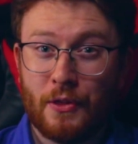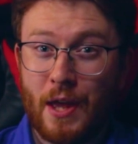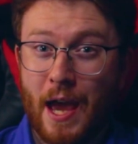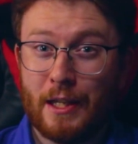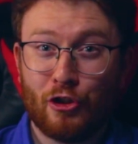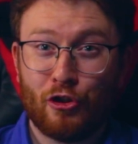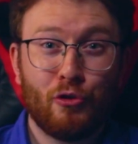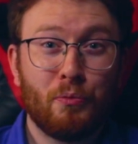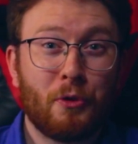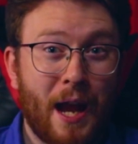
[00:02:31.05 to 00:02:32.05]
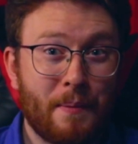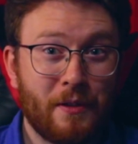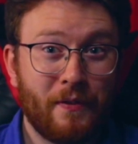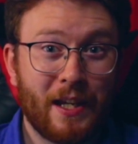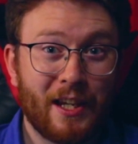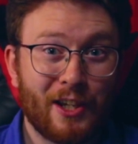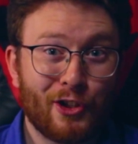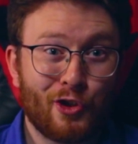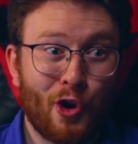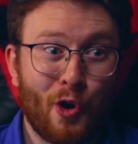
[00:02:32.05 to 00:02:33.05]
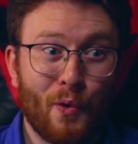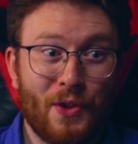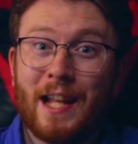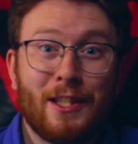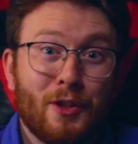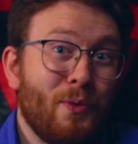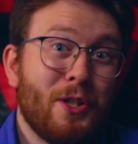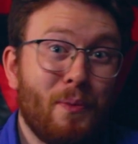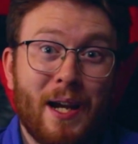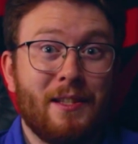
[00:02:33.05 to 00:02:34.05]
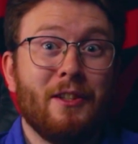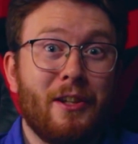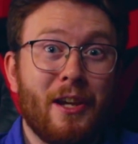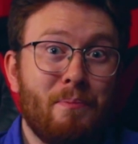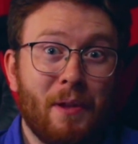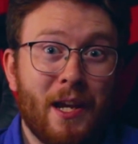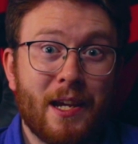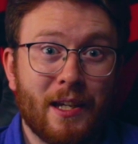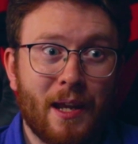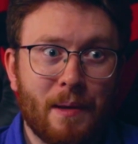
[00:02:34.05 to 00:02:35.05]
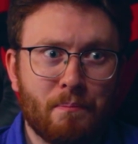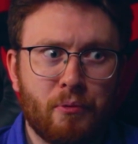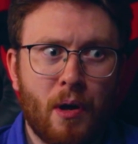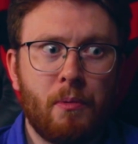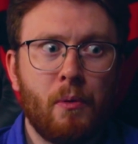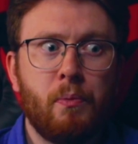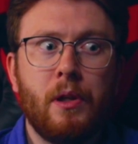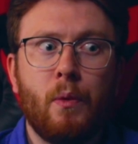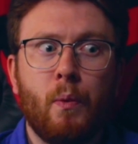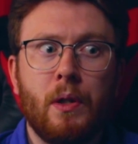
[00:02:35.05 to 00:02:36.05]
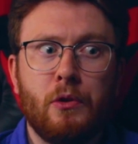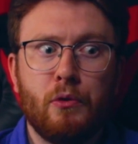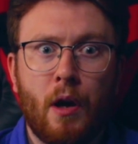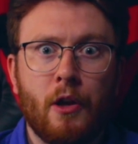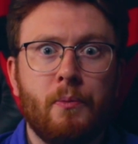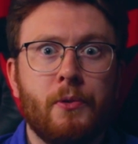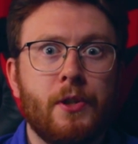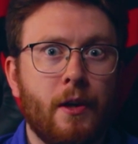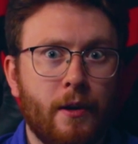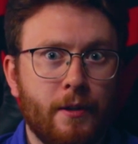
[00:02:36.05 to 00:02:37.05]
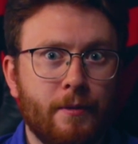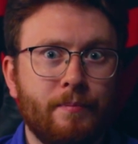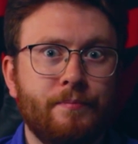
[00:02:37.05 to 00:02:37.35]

that is super captivating, so that's the reason why I still keep playing it and probably will do 100% on it.